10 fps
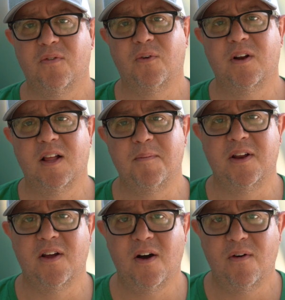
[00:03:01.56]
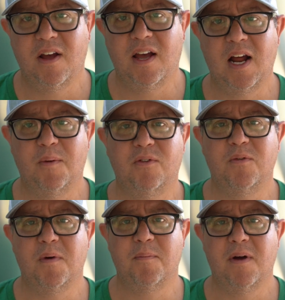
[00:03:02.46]
free to let me know, and I will do
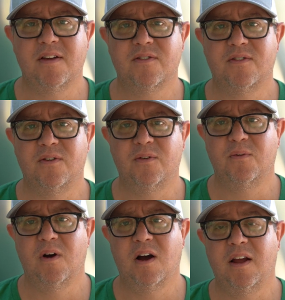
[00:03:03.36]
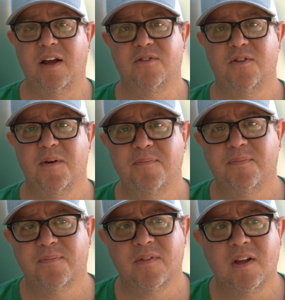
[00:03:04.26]
my best to answer them.
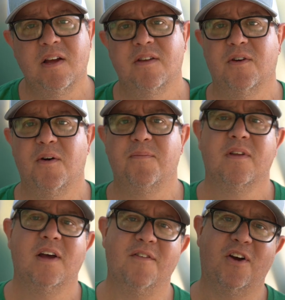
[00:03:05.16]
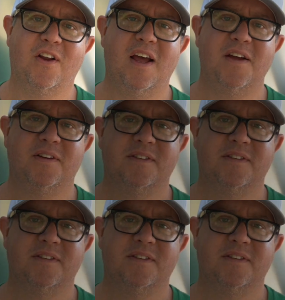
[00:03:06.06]
So have a good day.